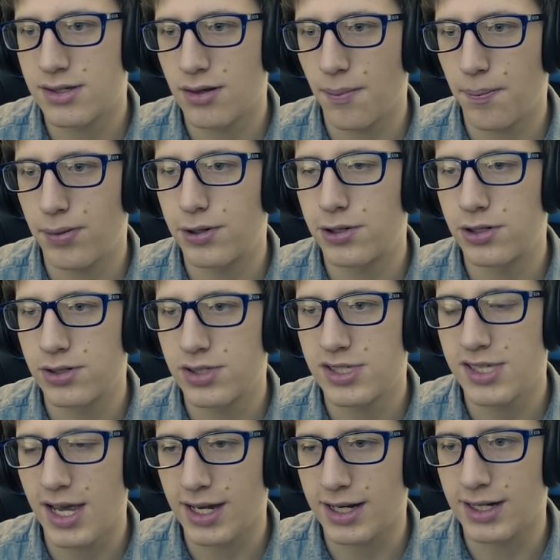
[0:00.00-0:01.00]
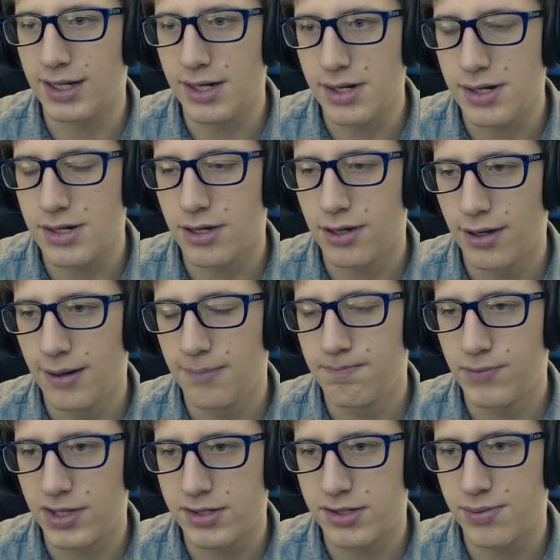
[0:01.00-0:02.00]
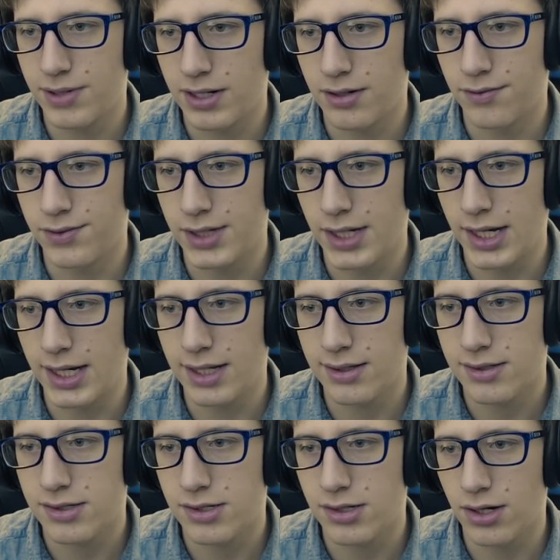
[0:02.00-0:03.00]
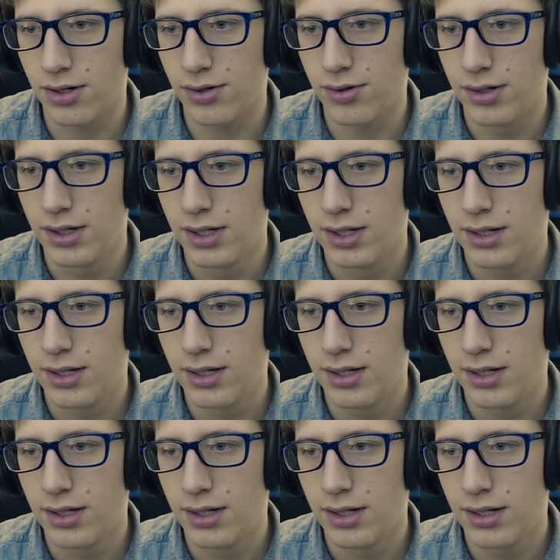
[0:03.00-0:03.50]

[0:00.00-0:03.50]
per second the speed of light, so